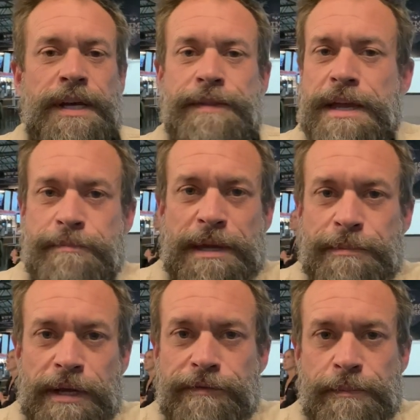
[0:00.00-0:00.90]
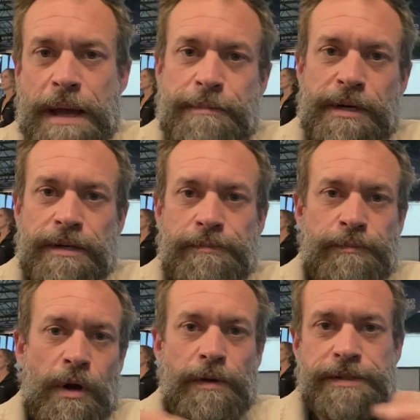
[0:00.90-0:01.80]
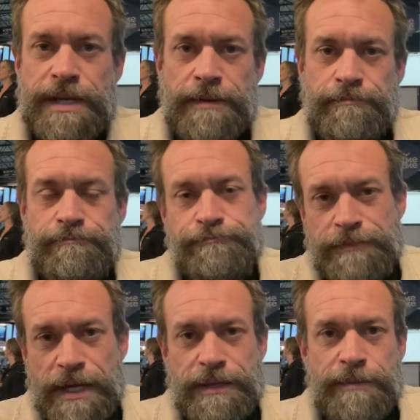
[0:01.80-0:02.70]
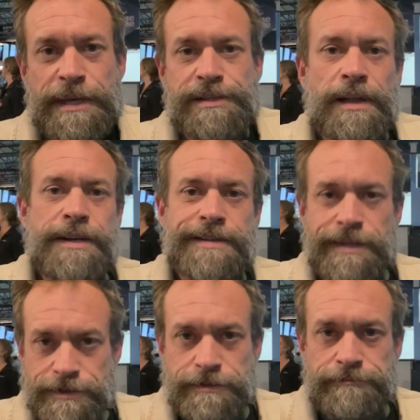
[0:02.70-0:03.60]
and they can make money from that beer all the time. I think it makes a lot of sense.